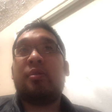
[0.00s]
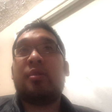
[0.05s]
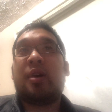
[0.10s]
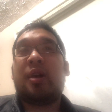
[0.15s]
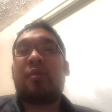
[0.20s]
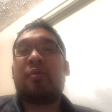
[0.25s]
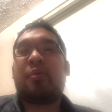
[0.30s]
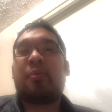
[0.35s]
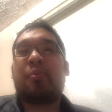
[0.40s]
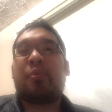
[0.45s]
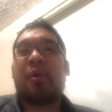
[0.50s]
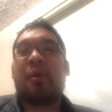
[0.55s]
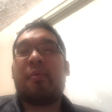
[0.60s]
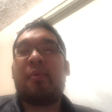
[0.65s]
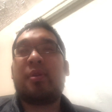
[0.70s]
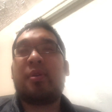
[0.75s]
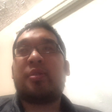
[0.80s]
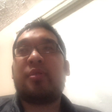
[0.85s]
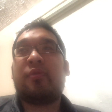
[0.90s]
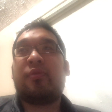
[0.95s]
I don't really play
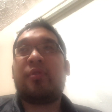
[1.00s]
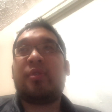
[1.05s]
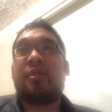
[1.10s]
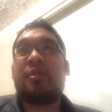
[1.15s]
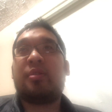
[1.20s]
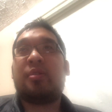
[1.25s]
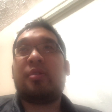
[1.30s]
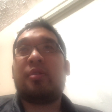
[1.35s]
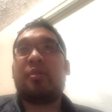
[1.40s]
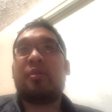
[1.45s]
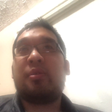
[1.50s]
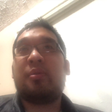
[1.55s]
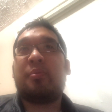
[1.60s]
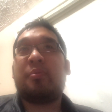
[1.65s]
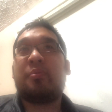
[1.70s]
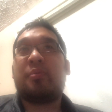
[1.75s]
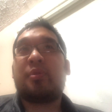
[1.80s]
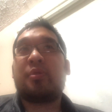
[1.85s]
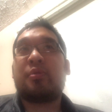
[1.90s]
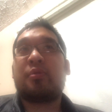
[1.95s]
much of it.
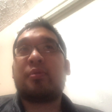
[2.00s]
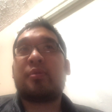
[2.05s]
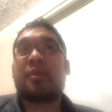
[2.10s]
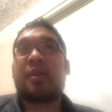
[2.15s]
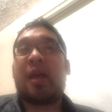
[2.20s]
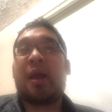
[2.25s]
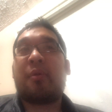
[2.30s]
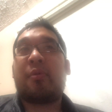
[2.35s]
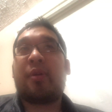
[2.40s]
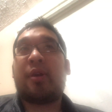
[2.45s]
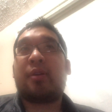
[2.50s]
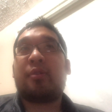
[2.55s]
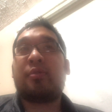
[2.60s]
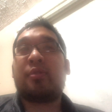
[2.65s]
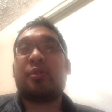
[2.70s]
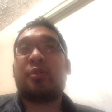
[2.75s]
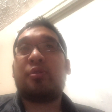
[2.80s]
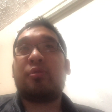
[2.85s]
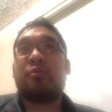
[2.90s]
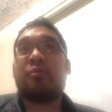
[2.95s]
Um, there's always camera angle
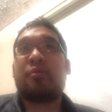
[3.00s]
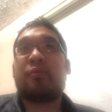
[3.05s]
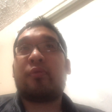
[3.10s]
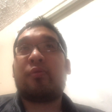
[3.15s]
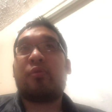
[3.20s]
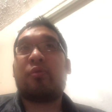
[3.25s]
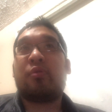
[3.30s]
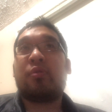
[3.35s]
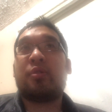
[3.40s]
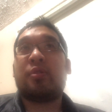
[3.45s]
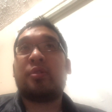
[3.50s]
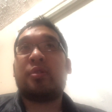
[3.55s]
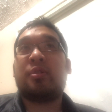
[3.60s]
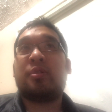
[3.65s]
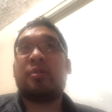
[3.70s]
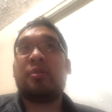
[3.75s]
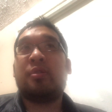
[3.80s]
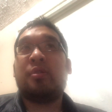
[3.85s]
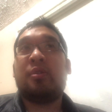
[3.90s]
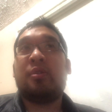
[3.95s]
issues, of course.